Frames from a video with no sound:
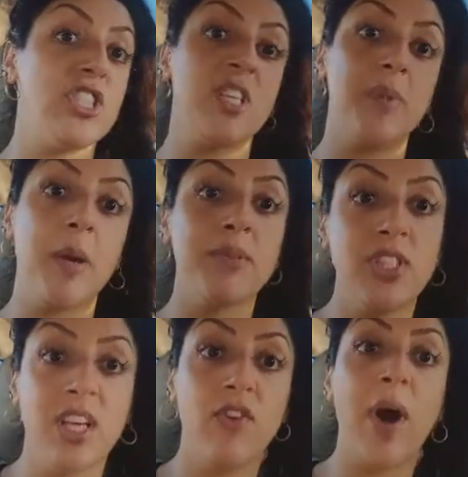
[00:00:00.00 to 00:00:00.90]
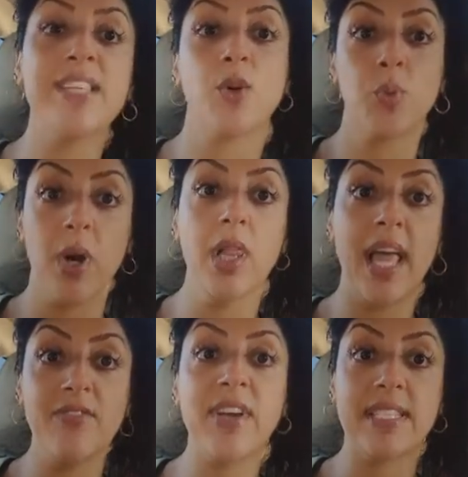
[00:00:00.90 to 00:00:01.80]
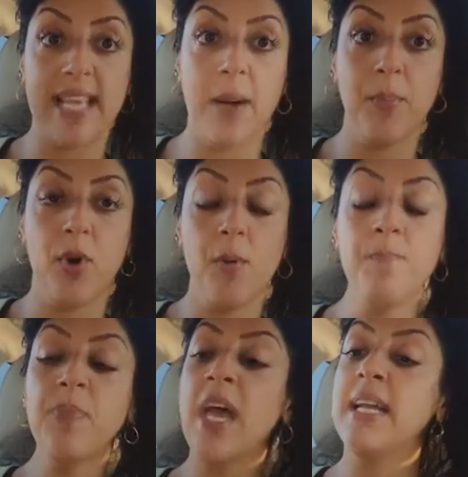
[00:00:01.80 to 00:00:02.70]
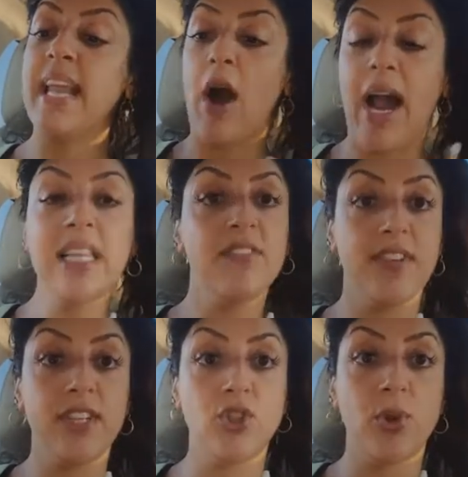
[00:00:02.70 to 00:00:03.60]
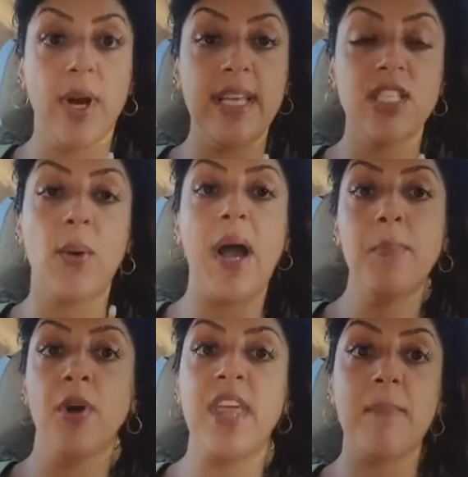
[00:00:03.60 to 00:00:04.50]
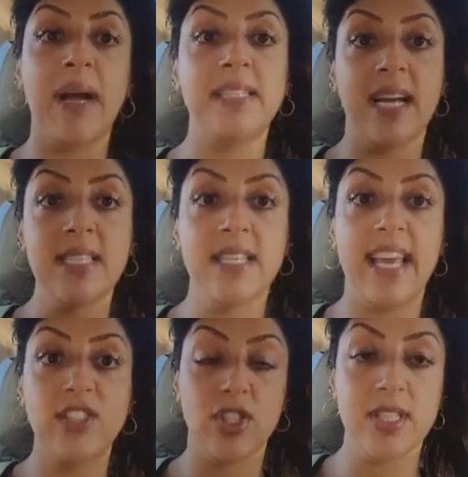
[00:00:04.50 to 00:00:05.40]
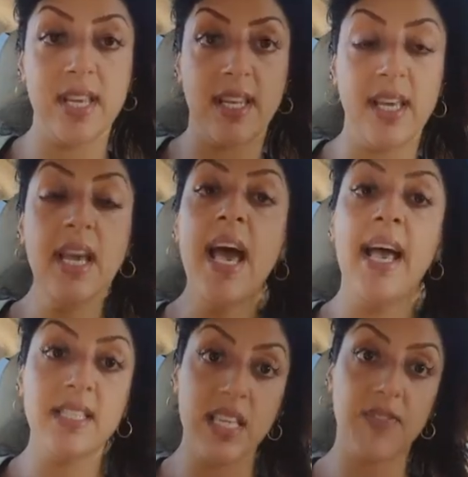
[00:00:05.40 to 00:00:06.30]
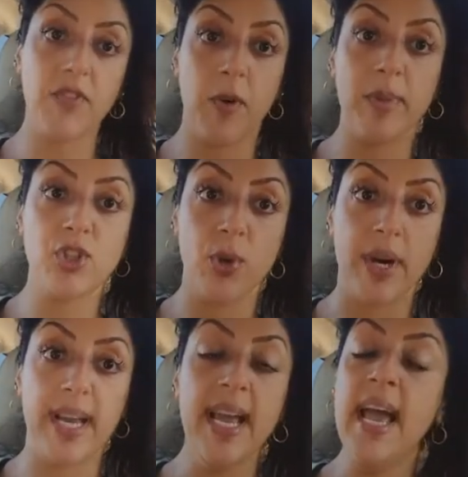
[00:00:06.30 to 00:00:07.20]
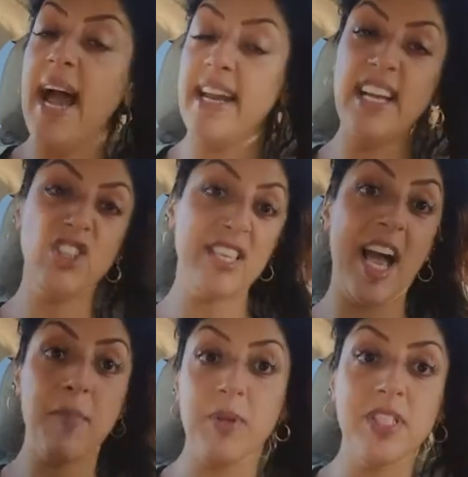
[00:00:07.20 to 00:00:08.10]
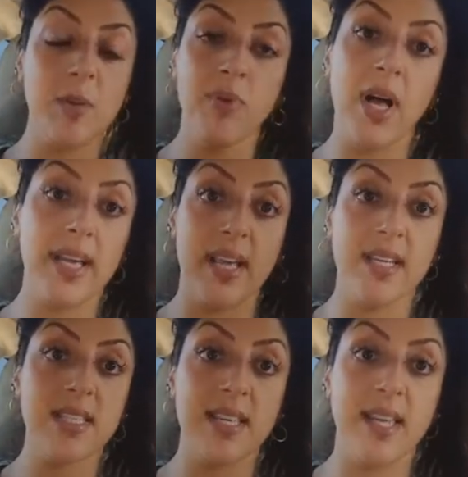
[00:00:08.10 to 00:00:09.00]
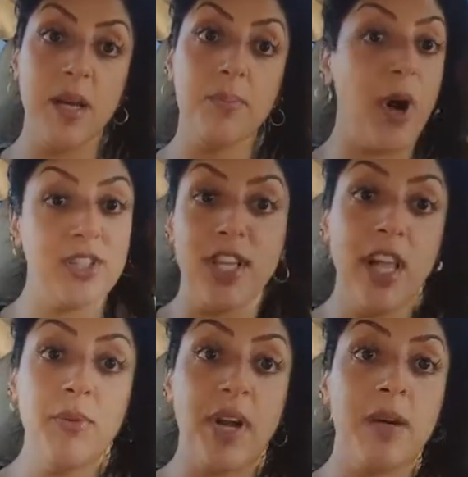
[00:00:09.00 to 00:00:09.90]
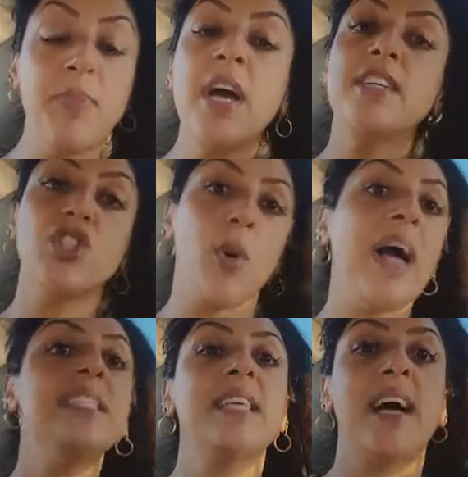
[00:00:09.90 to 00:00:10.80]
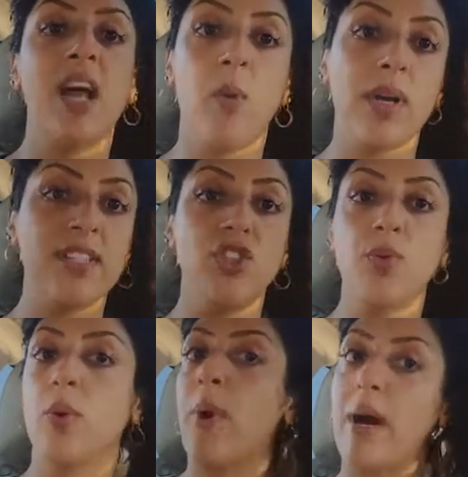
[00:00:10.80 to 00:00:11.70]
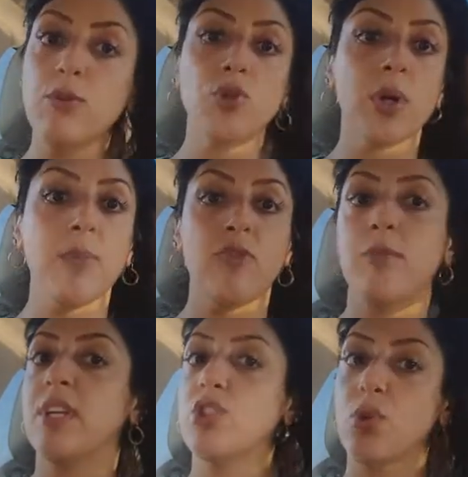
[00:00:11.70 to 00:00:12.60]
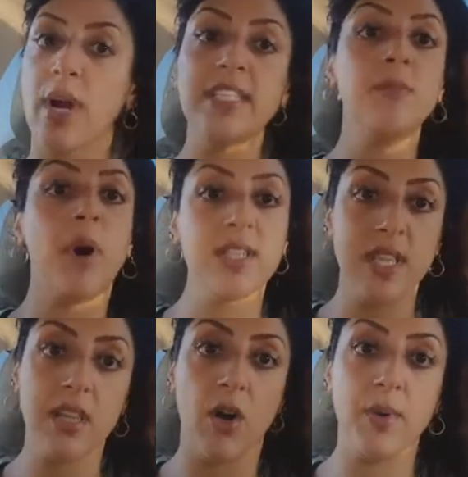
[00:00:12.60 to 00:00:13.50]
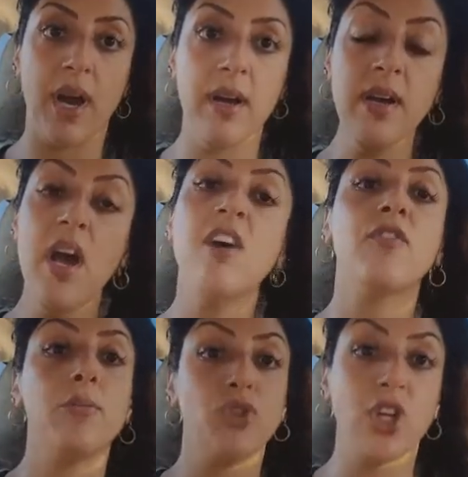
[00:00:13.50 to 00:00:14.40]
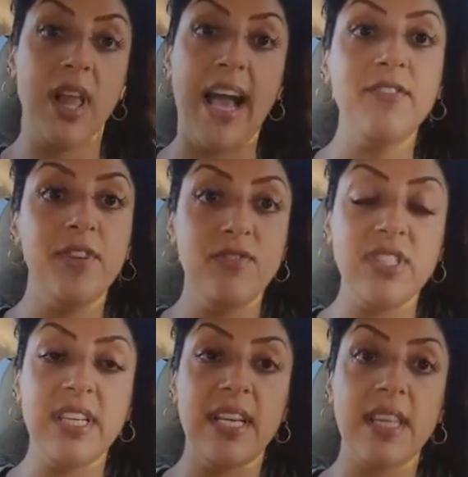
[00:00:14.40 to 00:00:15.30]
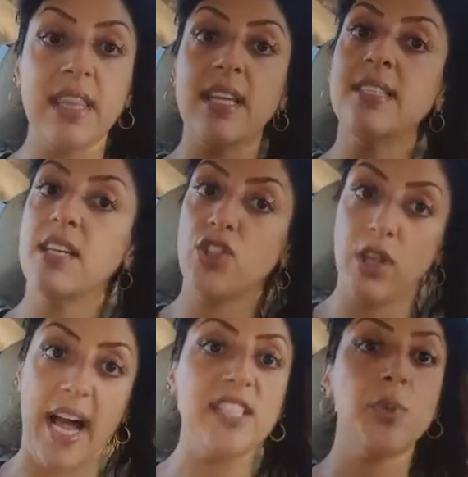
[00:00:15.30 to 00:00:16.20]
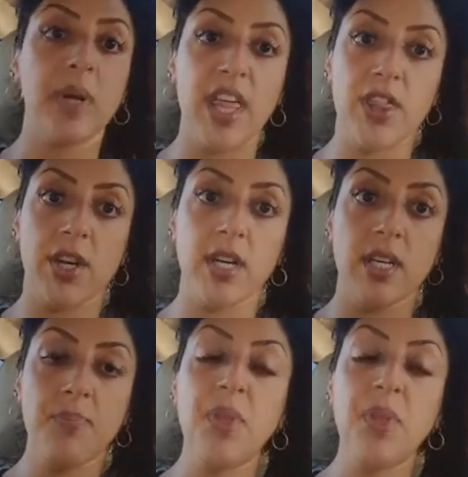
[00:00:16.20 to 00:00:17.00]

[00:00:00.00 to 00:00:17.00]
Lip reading: to be able to give you guys a real life example. Now, I live in Detroit, so I put that my destination city is leaving from Detroit. And I just happened to plug in a city, Barcelona. So I said I wanted to do a round trip from Detroit to Barcelona from July 15th to July 23rd.